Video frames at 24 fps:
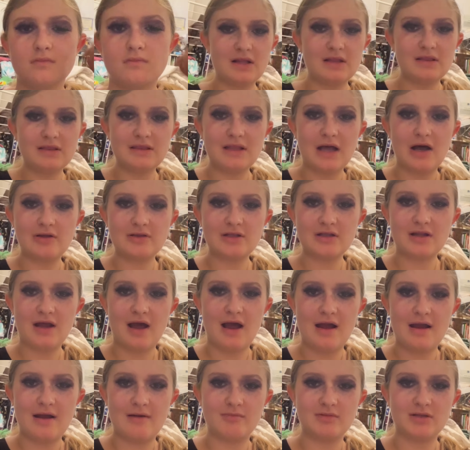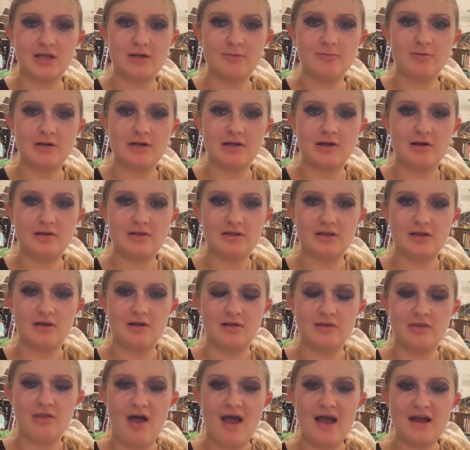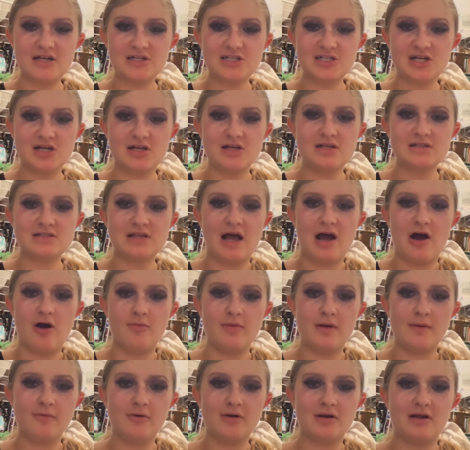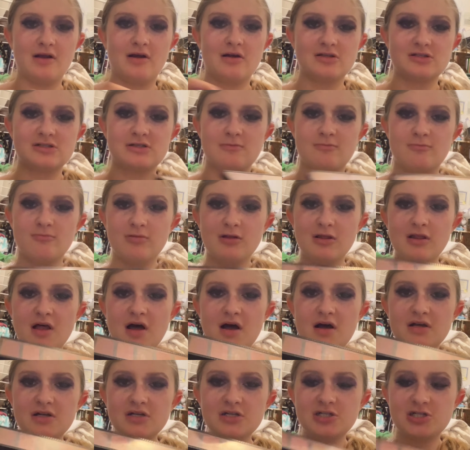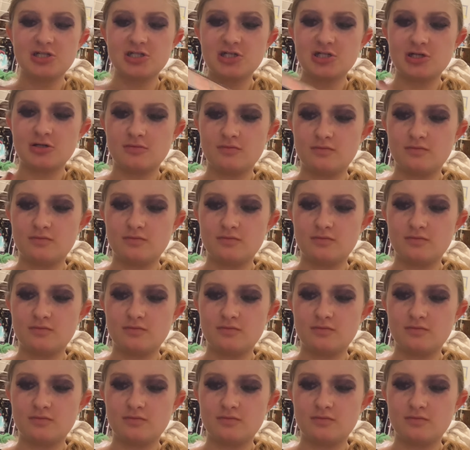Now that I am done putting on the lashes, I'll be putting on some blush.